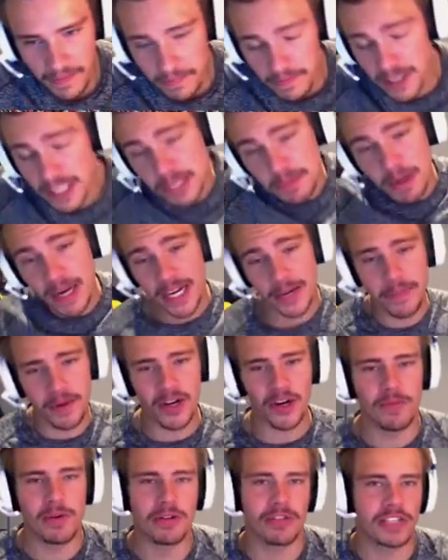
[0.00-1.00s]
this might have been
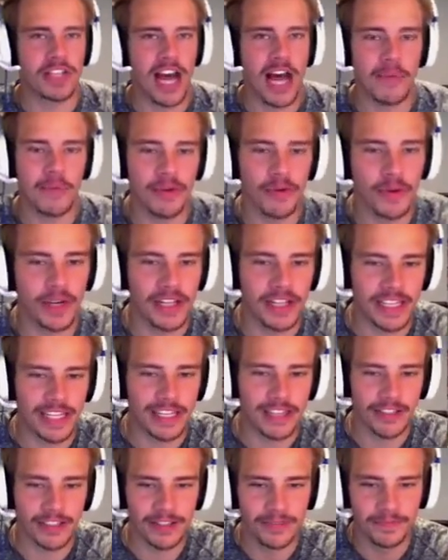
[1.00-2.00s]
our most dominant win of the
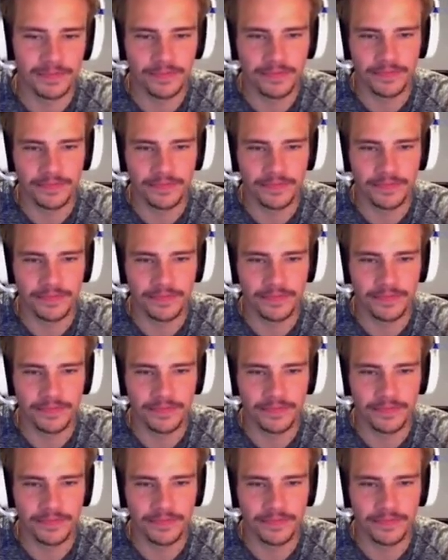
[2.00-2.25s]
year,